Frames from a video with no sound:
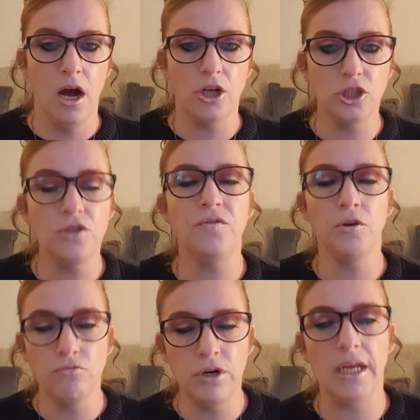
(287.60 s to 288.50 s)
just
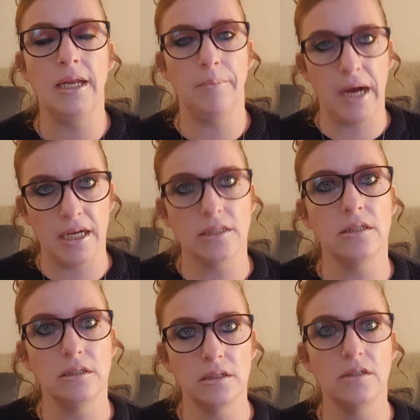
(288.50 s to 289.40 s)
feel really bad
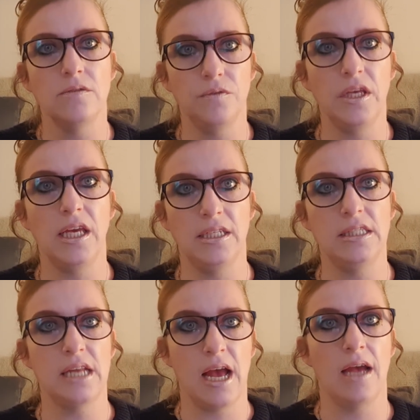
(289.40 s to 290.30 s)
for
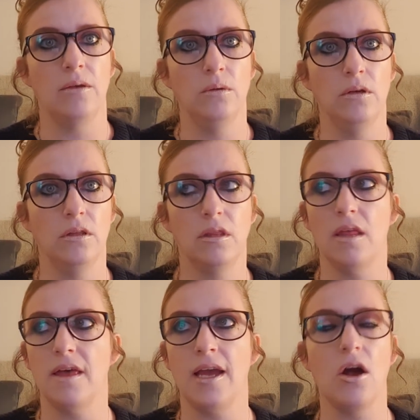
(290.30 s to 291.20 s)
kids now
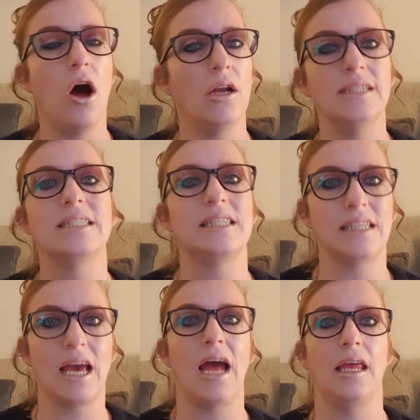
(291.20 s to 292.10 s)
that they can't
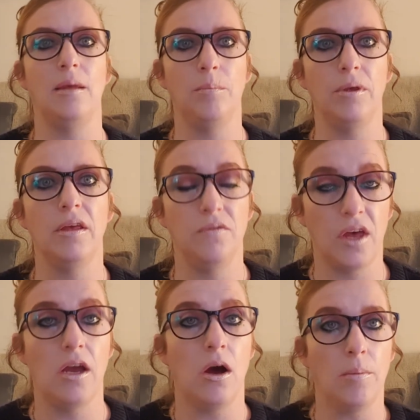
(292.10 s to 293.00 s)
escape if
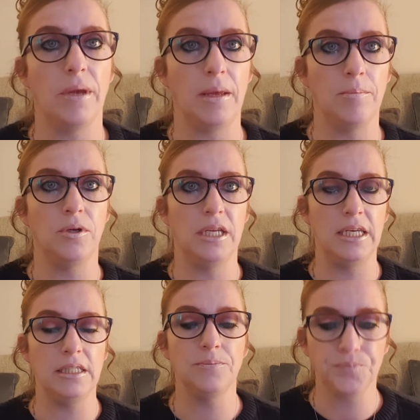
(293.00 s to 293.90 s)
they are being
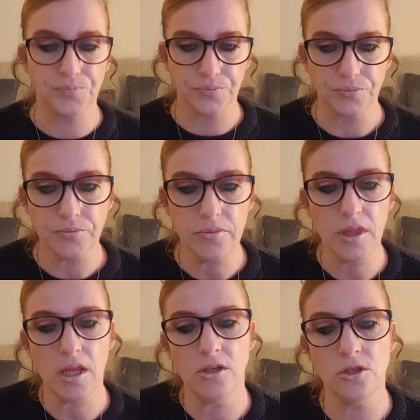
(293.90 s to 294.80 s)
bullied.
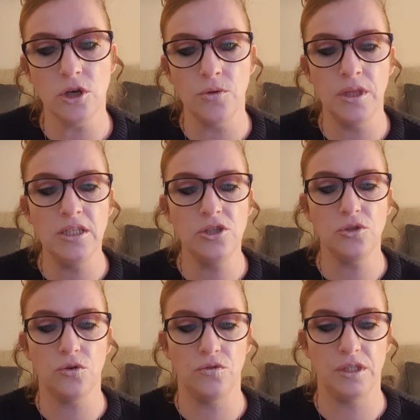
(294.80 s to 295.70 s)
So this
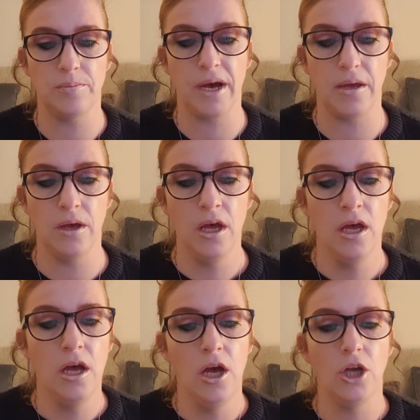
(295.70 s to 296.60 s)
story is about
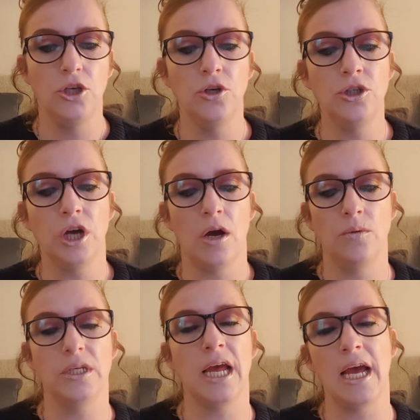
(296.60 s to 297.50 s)
a young
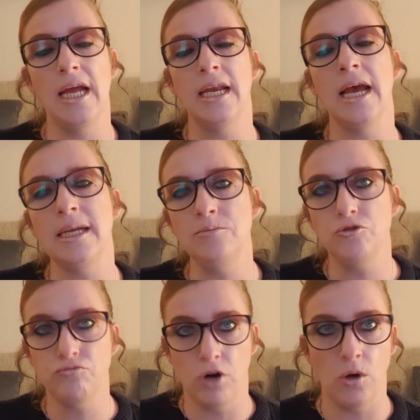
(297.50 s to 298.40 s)
girl. Now her name's
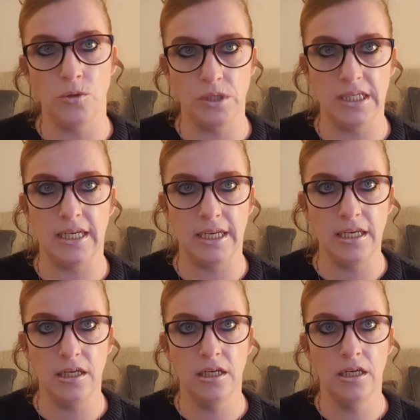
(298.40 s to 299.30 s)
Rosie.